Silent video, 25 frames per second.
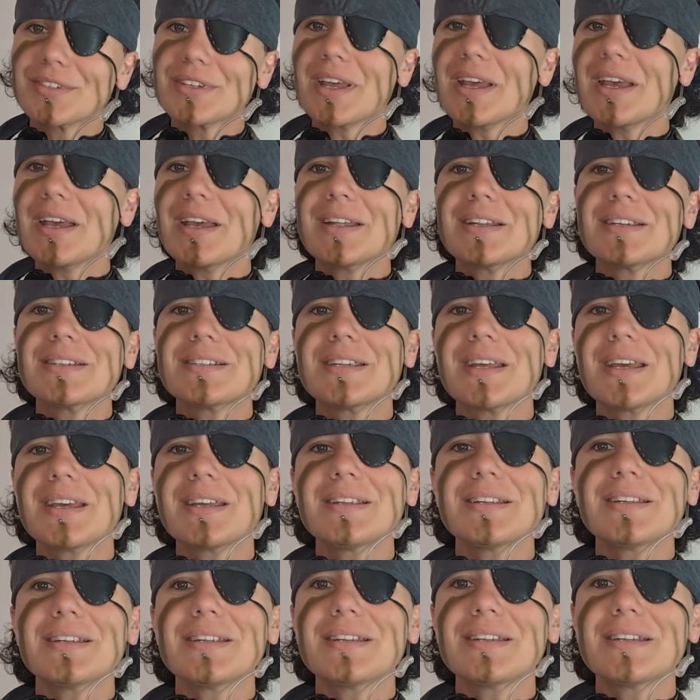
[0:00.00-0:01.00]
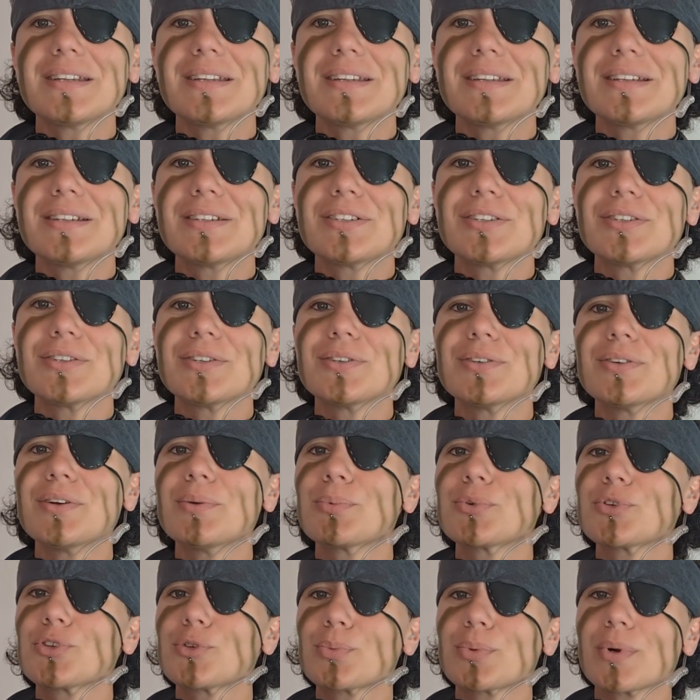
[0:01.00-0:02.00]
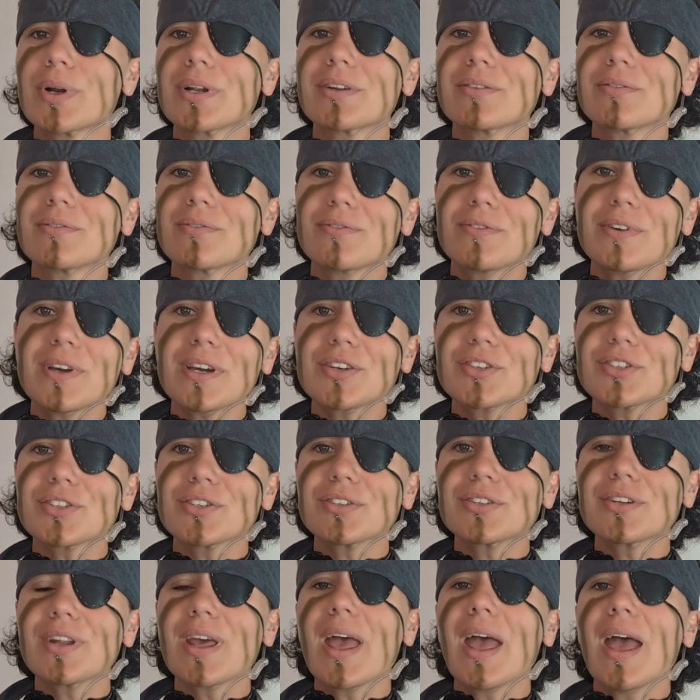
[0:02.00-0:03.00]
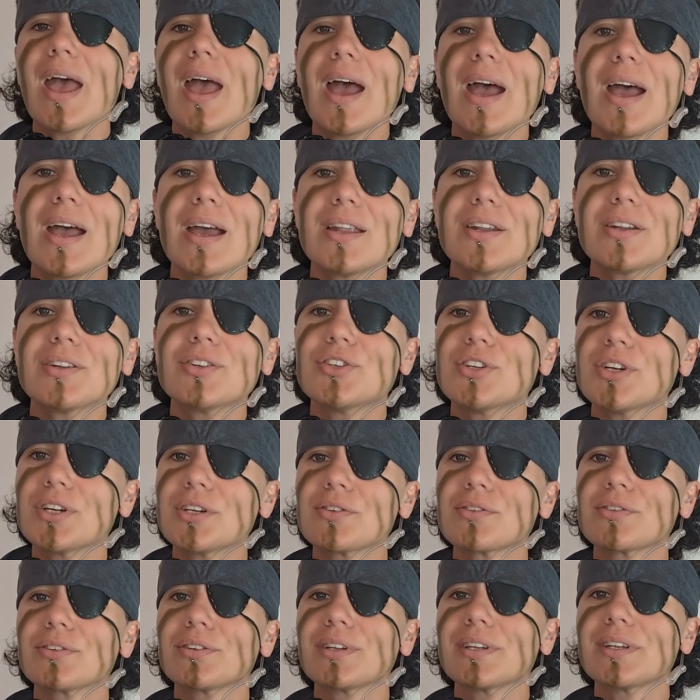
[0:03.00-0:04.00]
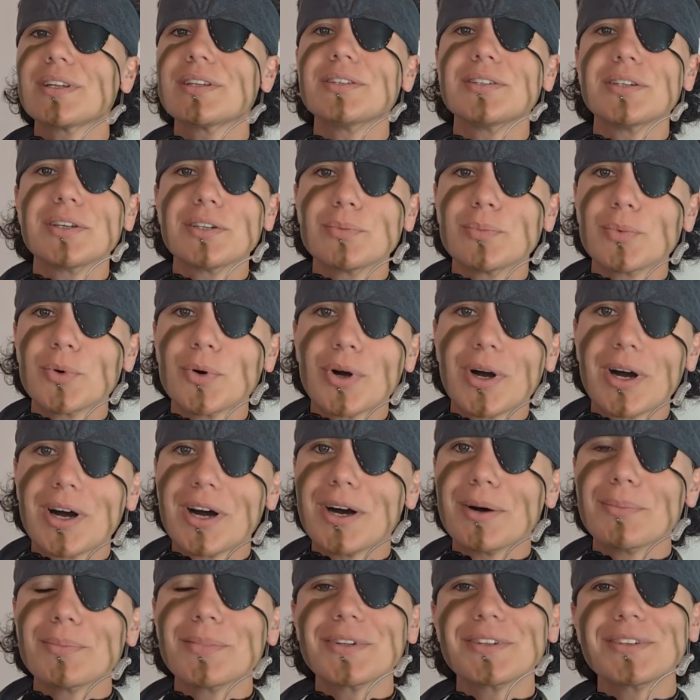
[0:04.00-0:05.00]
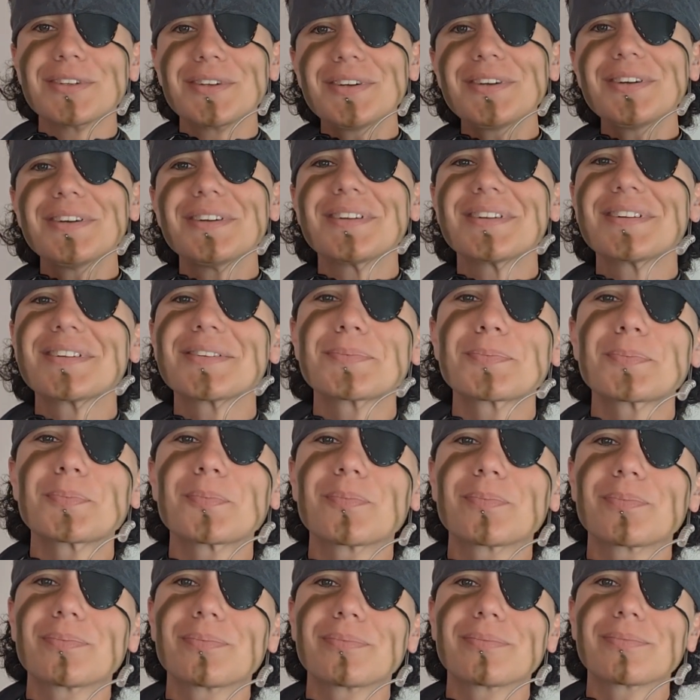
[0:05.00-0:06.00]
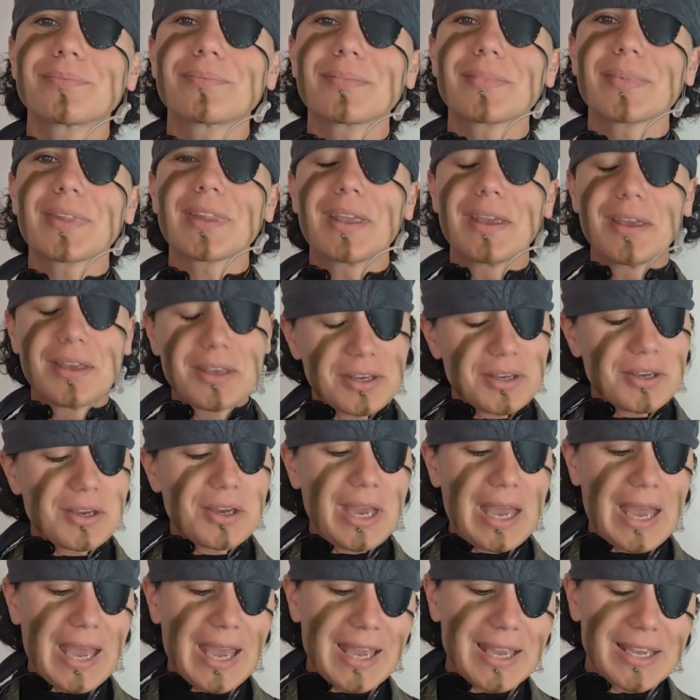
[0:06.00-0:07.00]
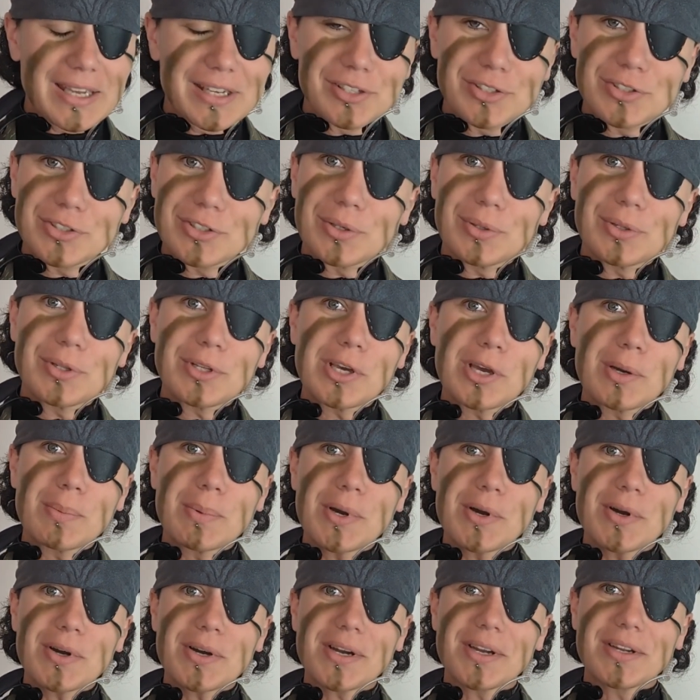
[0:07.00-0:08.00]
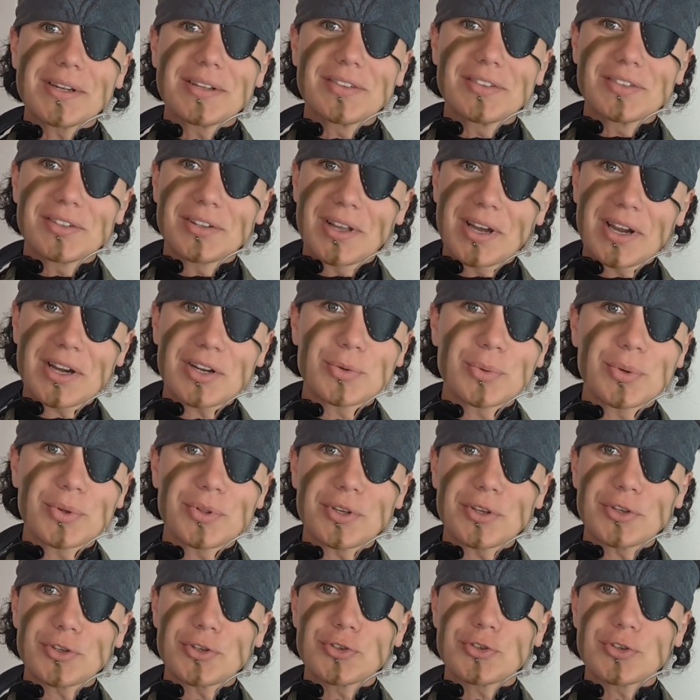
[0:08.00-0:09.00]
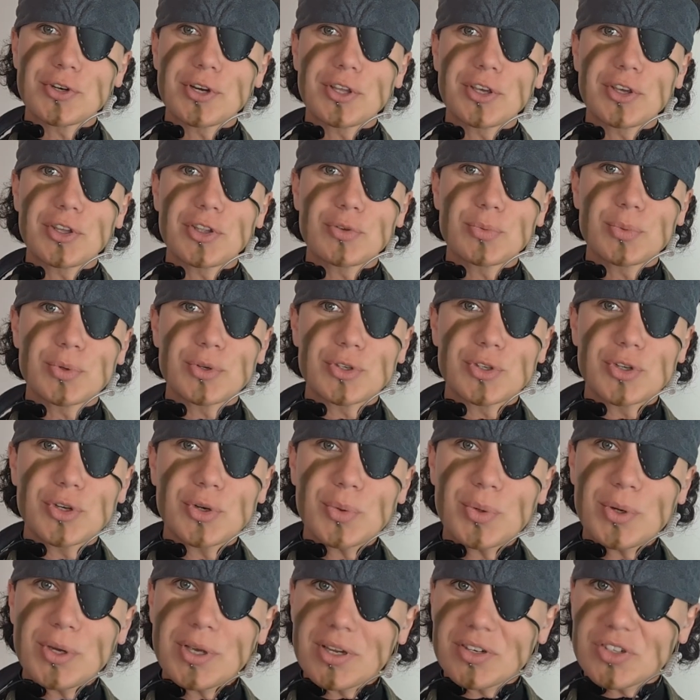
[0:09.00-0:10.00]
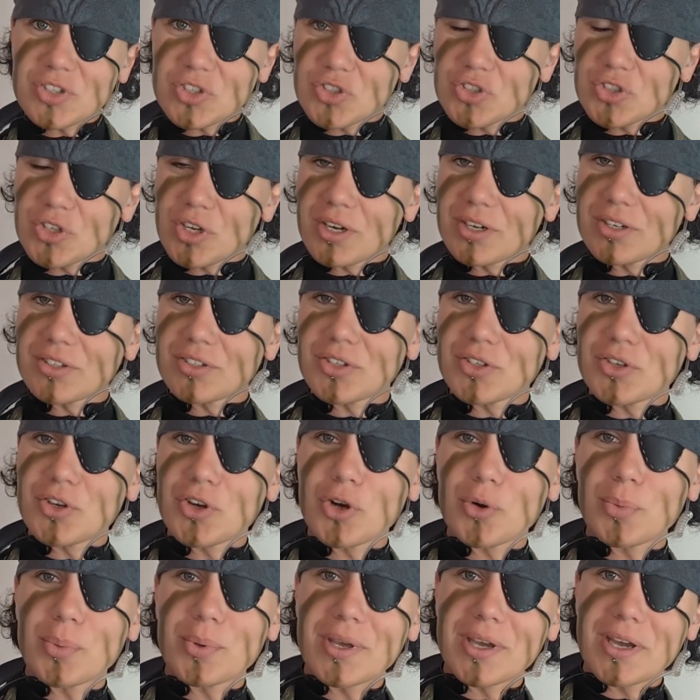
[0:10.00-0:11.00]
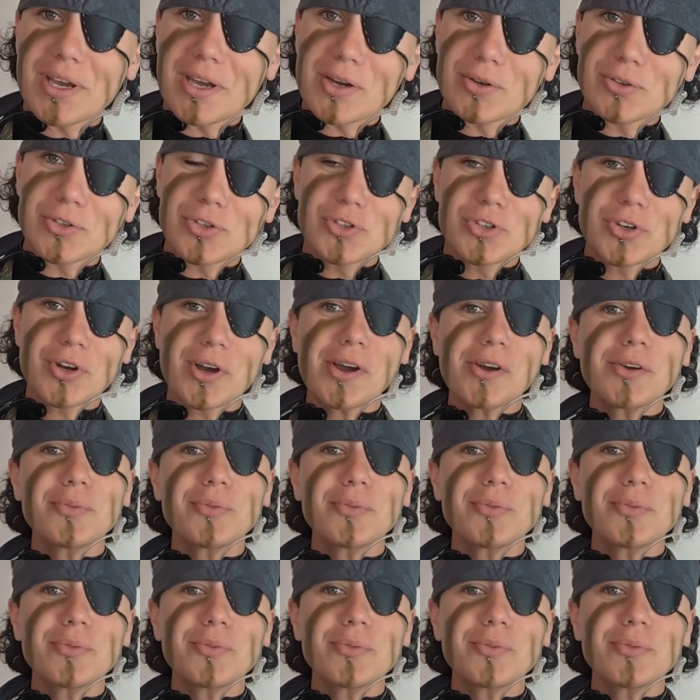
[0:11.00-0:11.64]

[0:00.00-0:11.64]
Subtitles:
tended to spread infection, and generally did more harm than good. So the Americans liked what the Australians were doing and decided to copy our style.